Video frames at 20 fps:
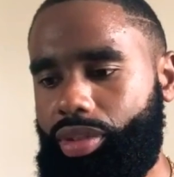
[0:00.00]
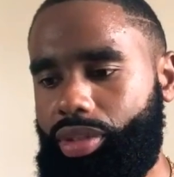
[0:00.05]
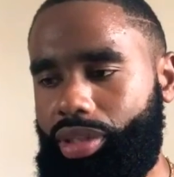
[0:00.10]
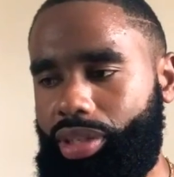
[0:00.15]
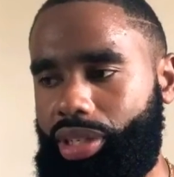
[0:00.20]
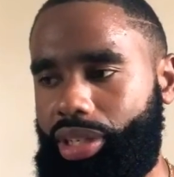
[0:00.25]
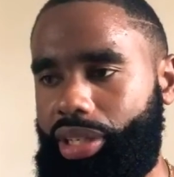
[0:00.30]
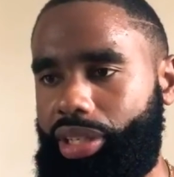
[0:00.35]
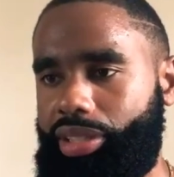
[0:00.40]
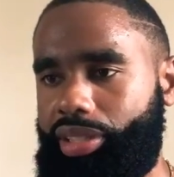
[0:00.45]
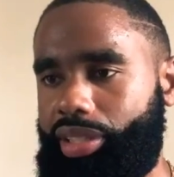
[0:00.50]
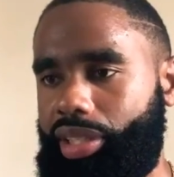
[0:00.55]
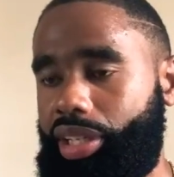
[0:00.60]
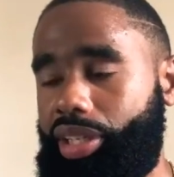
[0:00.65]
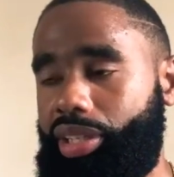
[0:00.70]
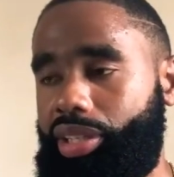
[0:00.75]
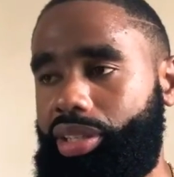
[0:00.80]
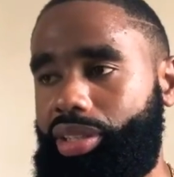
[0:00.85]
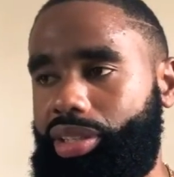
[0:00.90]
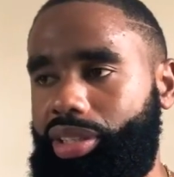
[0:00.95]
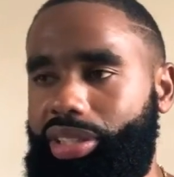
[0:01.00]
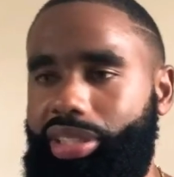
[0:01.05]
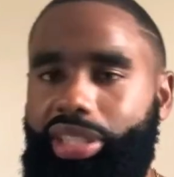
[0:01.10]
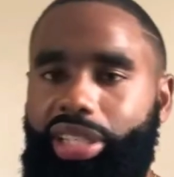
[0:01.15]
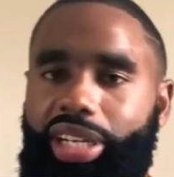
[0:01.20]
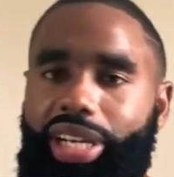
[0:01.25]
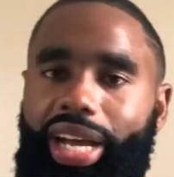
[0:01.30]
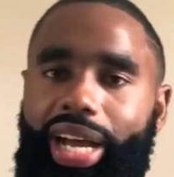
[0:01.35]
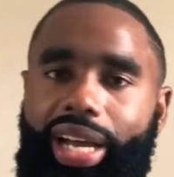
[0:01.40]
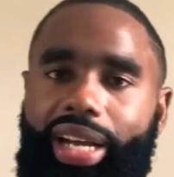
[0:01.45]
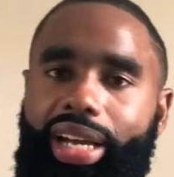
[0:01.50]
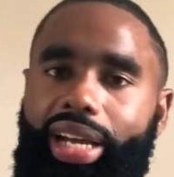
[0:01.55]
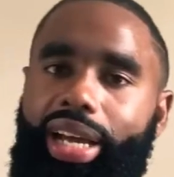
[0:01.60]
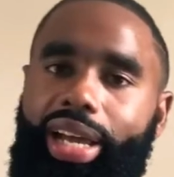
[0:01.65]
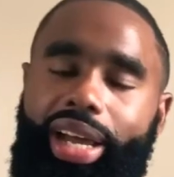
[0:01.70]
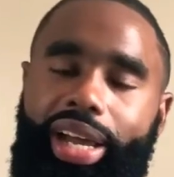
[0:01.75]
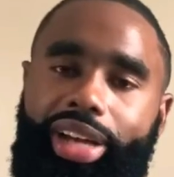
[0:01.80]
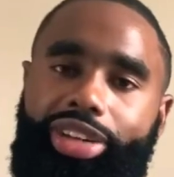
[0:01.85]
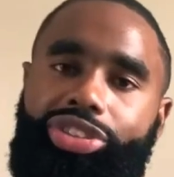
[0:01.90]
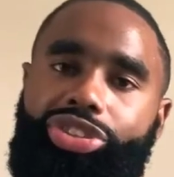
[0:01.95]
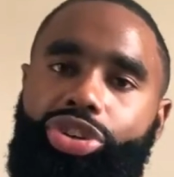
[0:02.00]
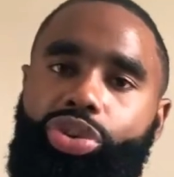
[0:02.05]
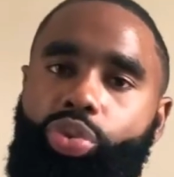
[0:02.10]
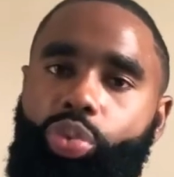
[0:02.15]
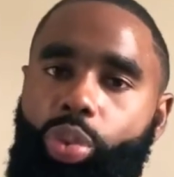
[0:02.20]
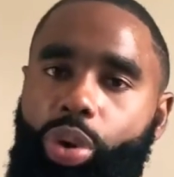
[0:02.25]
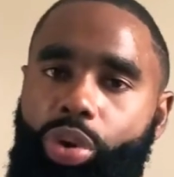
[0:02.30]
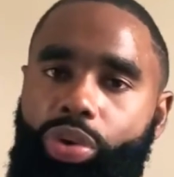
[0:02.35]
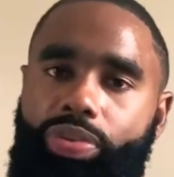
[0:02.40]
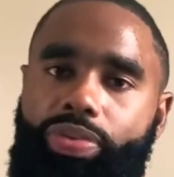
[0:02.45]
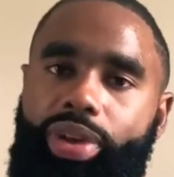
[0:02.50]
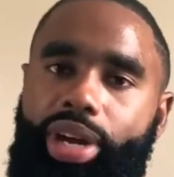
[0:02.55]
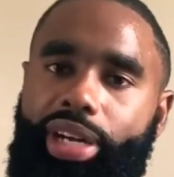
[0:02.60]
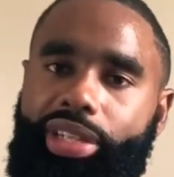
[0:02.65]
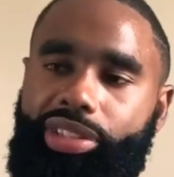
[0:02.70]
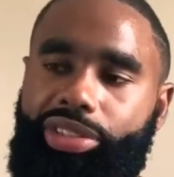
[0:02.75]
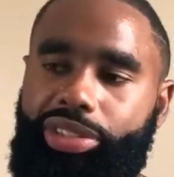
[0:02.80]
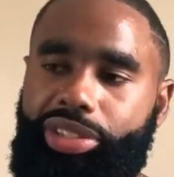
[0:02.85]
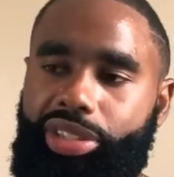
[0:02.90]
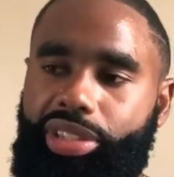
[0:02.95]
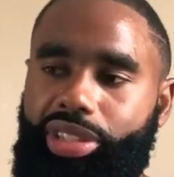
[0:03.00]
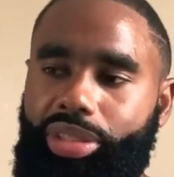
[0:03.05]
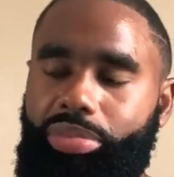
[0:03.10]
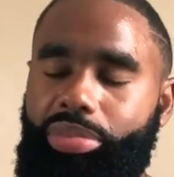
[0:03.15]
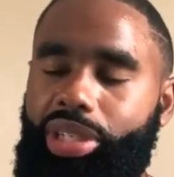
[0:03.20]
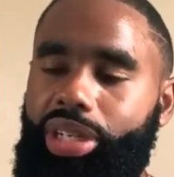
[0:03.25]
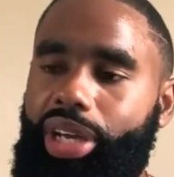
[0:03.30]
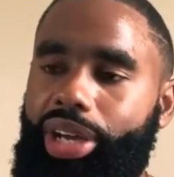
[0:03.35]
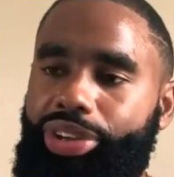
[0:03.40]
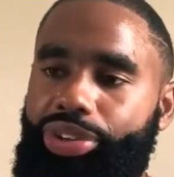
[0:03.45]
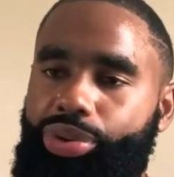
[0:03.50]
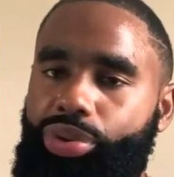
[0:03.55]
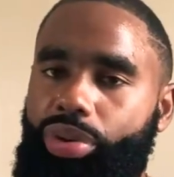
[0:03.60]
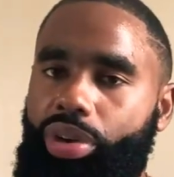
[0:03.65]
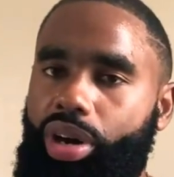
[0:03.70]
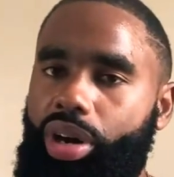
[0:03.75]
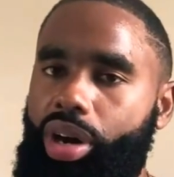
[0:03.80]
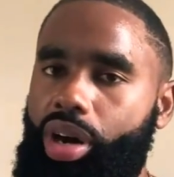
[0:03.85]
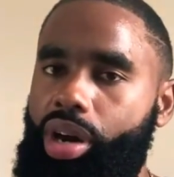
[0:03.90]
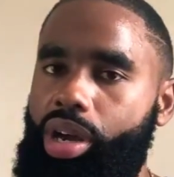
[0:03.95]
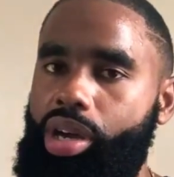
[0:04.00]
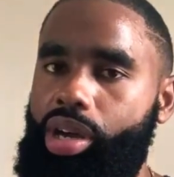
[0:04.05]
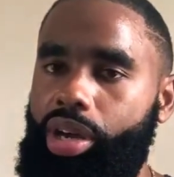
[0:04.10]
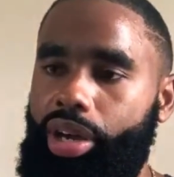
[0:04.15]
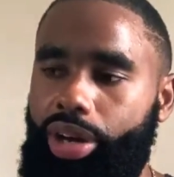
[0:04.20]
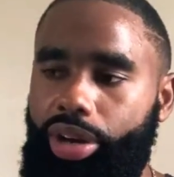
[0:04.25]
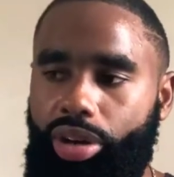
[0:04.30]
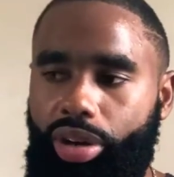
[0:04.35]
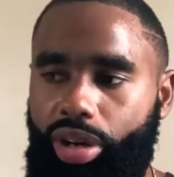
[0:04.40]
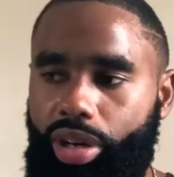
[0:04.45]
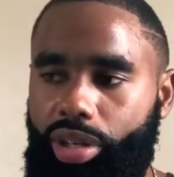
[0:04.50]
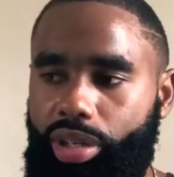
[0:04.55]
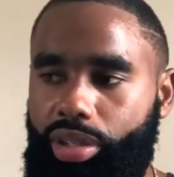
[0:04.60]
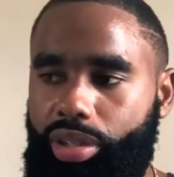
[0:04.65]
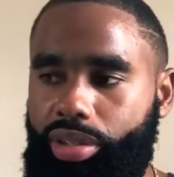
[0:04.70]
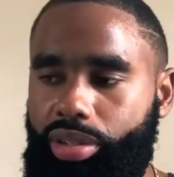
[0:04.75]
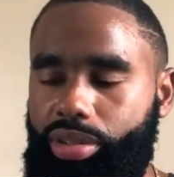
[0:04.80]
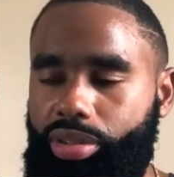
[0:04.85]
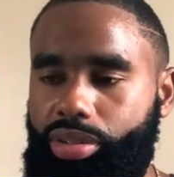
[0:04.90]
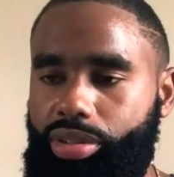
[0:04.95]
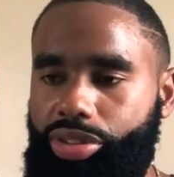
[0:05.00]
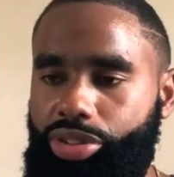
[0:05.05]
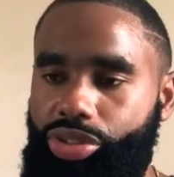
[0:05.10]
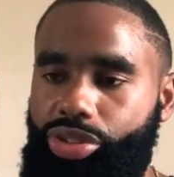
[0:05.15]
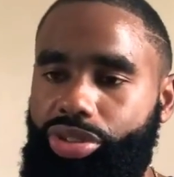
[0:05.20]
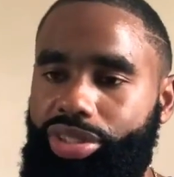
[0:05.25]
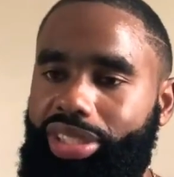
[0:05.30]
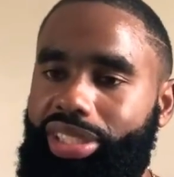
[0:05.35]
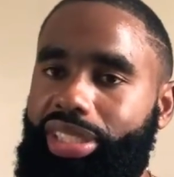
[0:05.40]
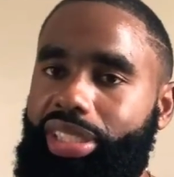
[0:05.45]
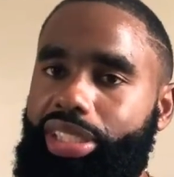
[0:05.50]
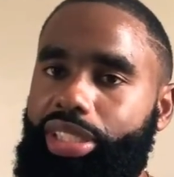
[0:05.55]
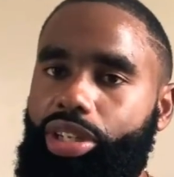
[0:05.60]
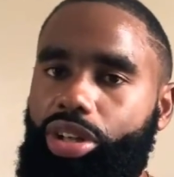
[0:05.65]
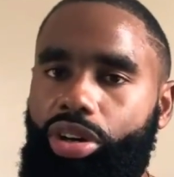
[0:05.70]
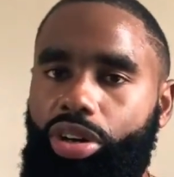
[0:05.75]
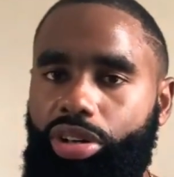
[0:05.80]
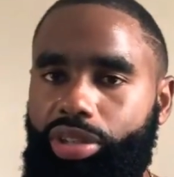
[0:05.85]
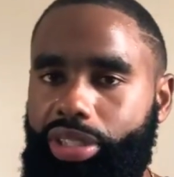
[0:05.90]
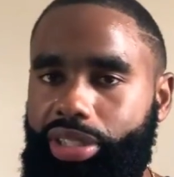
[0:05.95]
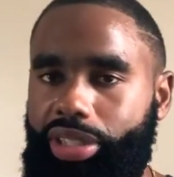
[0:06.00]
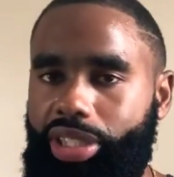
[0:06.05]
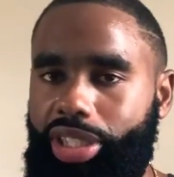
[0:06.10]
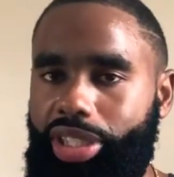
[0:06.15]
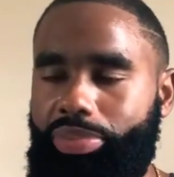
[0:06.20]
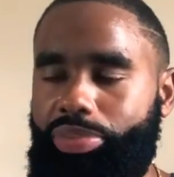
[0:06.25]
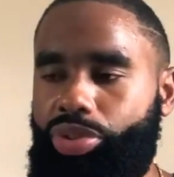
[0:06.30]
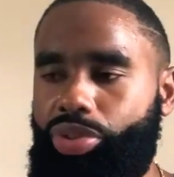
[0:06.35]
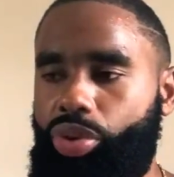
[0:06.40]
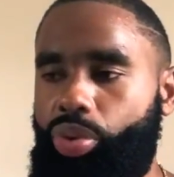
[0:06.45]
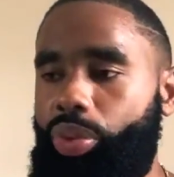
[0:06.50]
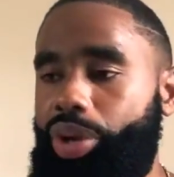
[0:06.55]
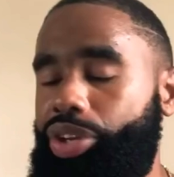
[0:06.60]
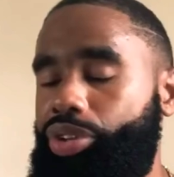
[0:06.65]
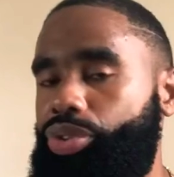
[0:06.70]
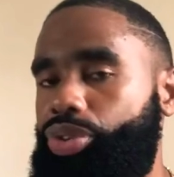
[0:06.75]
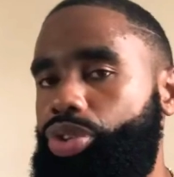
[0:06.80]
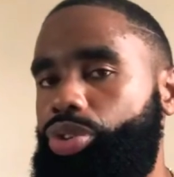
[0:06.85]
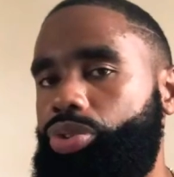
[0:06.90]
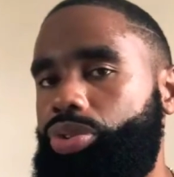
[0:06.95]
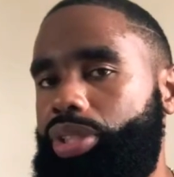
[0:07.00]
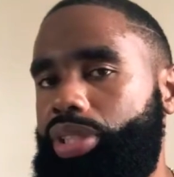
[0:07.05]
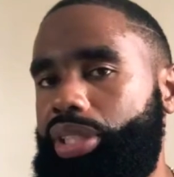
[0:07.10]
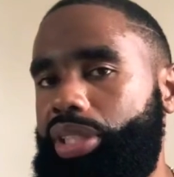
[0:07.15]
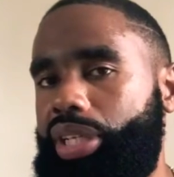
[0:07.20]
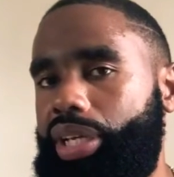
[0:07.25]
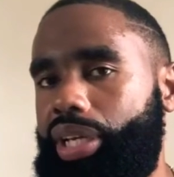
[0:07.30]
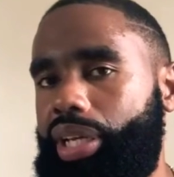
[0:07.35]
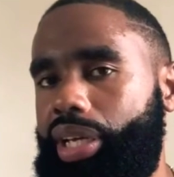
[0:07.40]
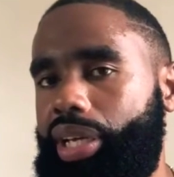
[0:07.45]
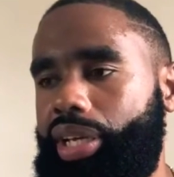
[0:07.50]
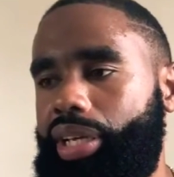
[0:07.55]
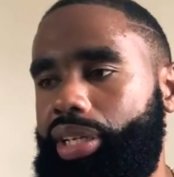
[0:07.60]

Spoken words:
is like adding that extra wow factor. Is something that you don't see all the time. So when you do see it,